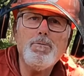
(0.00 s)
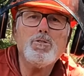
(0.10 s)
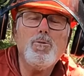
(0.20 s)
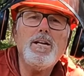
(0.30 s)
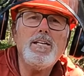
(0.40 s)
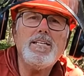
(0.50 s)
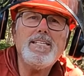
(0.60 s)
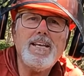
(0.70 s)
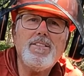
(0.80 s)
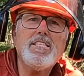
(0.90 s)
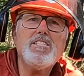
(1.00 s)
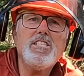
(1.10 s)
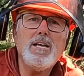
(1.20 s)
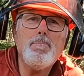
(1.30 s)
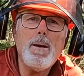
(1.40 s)
I was ready to take this
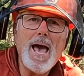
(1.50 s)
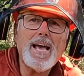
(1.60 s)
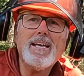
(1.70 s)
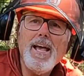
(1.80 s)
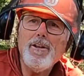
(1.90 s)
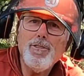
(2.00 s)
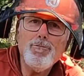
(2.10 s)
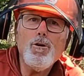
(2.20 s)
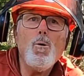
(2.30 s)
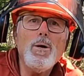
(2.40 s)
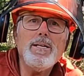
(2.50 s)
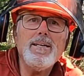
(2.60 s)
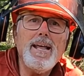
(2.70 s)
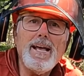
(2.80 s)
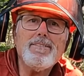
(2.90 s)
thing back and throw it
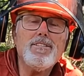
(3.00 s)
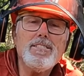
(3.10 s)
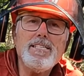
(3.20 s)
at the